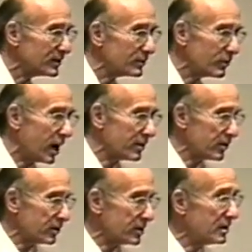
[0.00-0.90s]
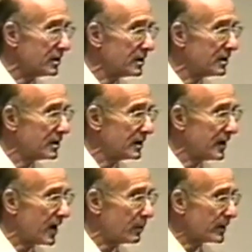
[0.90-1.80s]
rather than
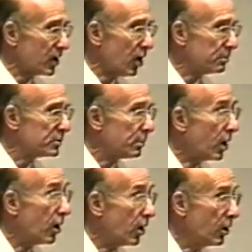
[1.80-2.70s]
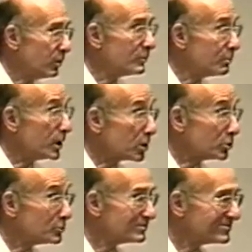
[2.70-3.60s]
how many hops per minute,
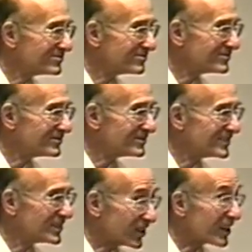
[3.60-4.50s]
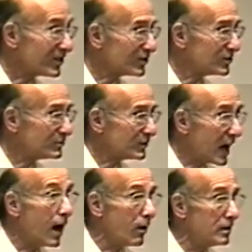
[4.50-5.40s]
second,
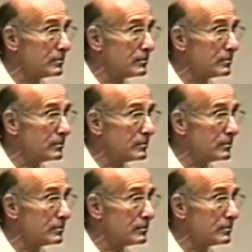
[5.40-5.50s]
hour.